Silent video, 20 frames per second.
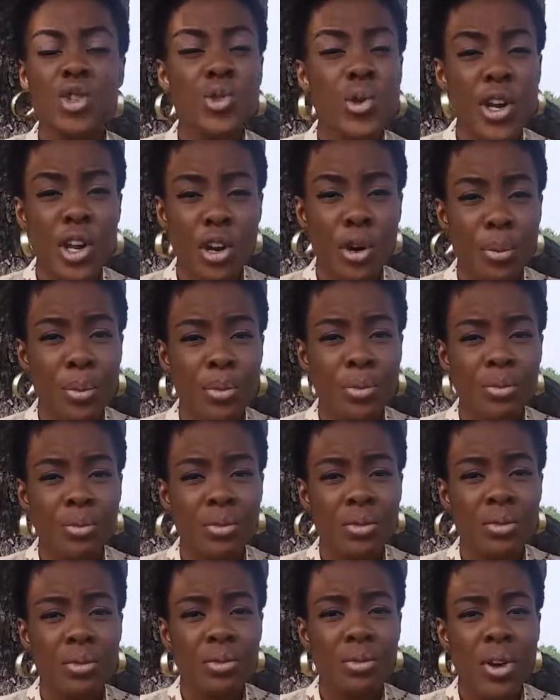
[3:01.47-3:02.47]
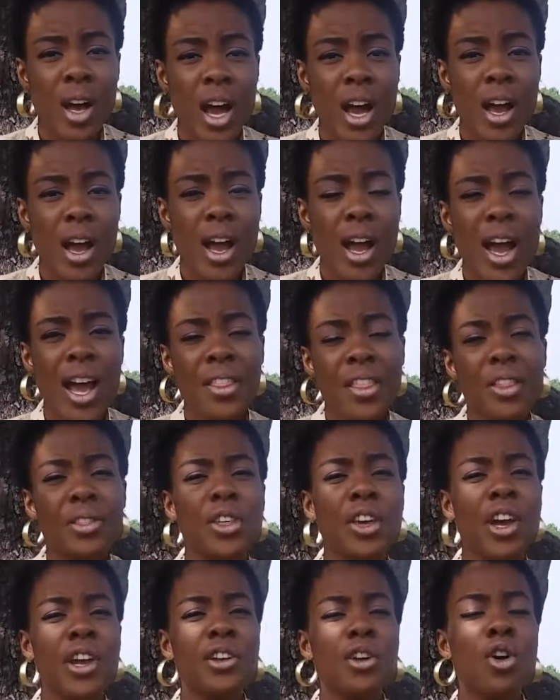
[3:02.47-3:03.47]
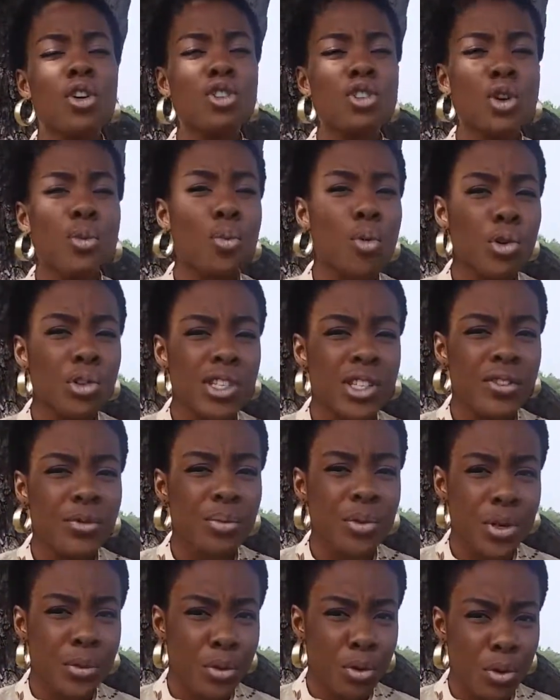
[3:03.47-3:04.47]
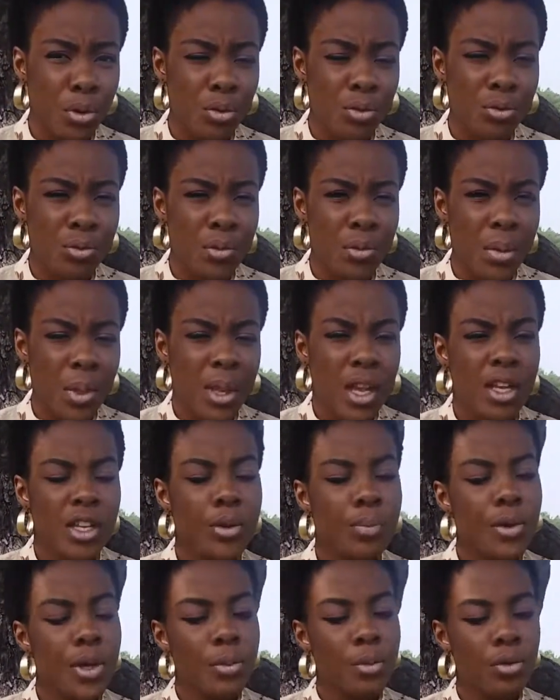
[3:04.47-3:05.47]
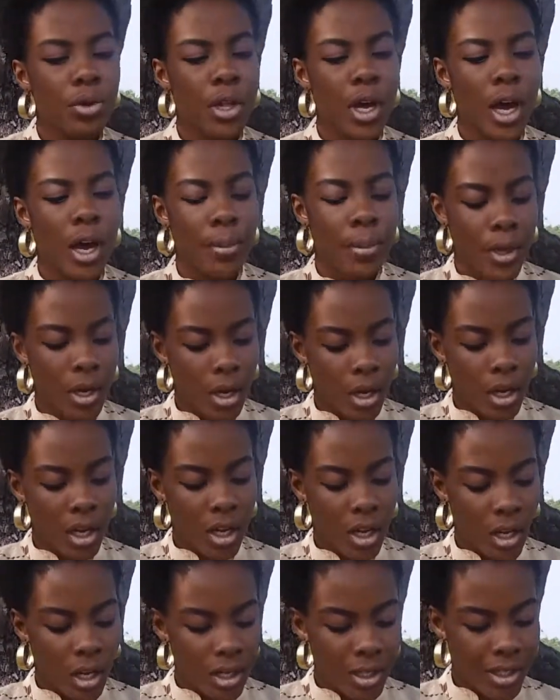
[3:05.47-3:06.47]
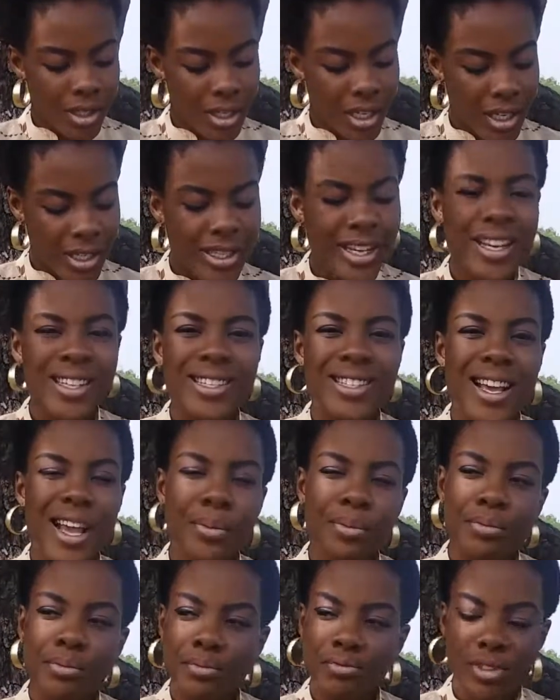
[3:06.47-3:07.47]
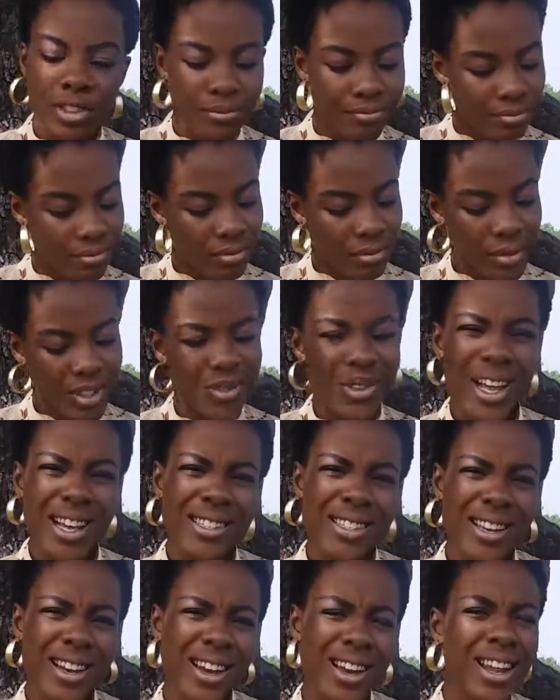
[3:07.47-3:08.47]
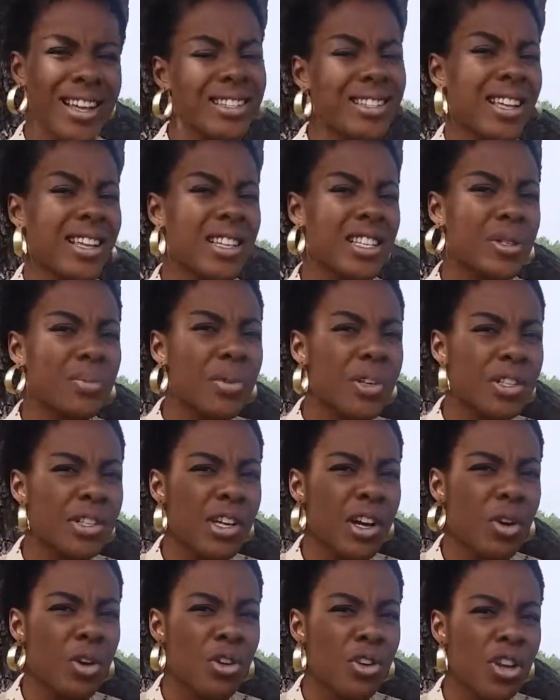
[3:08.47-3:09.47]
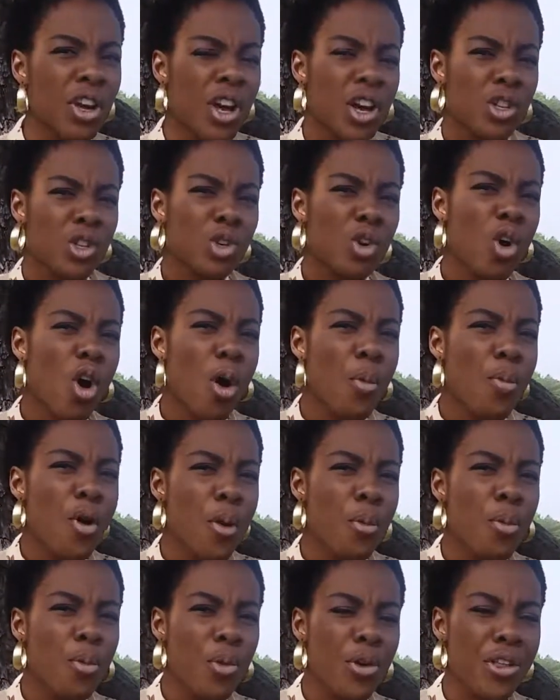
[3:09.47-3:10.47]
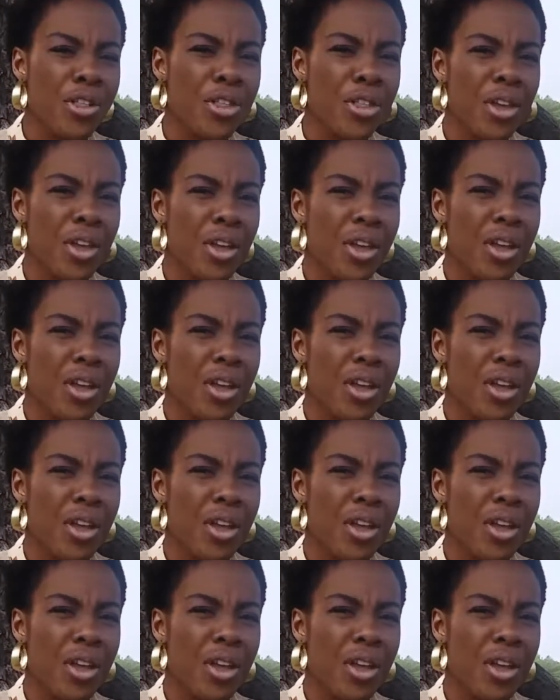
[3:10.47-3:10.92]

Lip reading: straight up. And then there are the unsupportive people. The people that it takes them, will I say, less than a split second to come up with